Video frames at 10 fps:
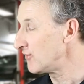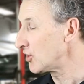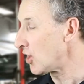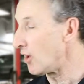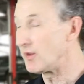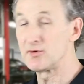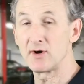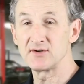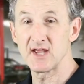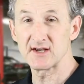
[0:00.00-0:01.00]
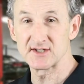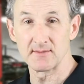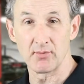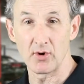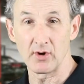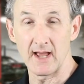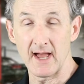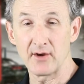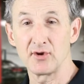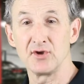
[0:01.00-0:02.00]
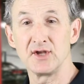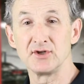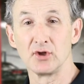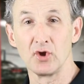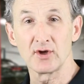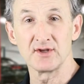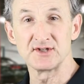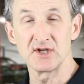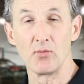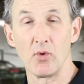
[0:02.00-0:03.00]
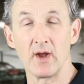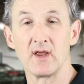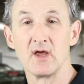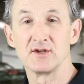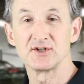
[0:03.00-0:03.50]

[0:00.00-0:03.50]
if you call into our tech support line or you need to look and see what